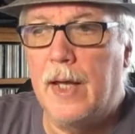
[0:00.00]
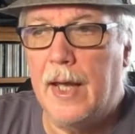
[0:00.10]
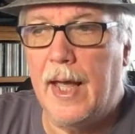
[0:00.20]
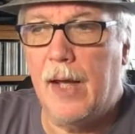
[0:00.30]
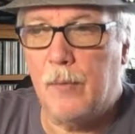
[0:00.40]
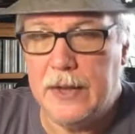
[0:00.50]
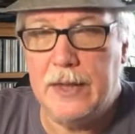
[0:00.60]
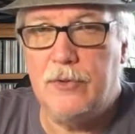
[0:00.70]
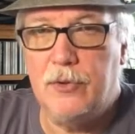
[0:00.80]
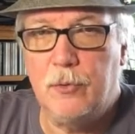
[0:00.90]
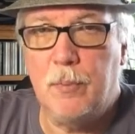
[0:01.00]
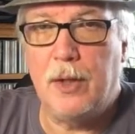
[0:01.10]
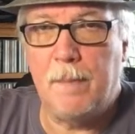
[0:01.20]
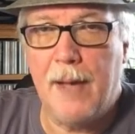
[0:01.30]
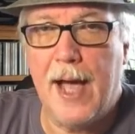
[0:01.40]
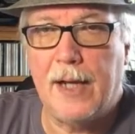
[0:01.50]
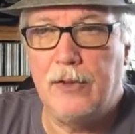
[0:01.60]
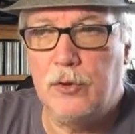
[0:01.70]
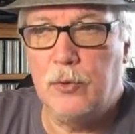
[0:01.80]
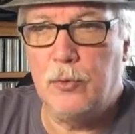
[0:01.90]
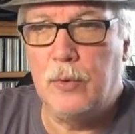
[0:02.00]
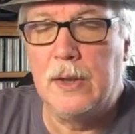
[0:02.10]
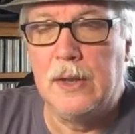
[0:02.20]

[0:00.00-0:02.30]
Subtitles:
and we need to bring back new